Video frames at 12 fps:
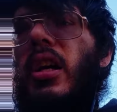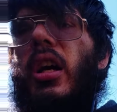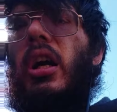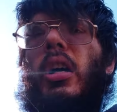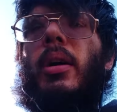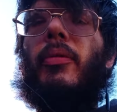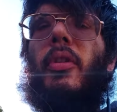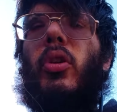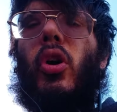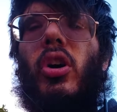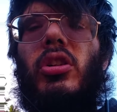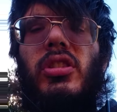The
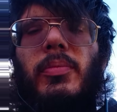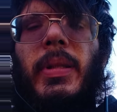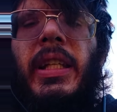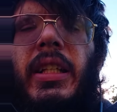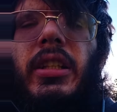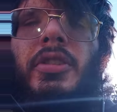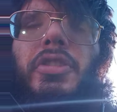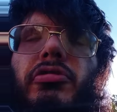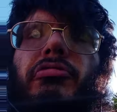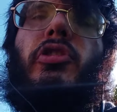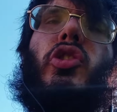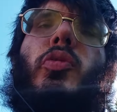laws are being
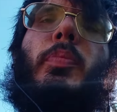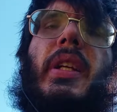construed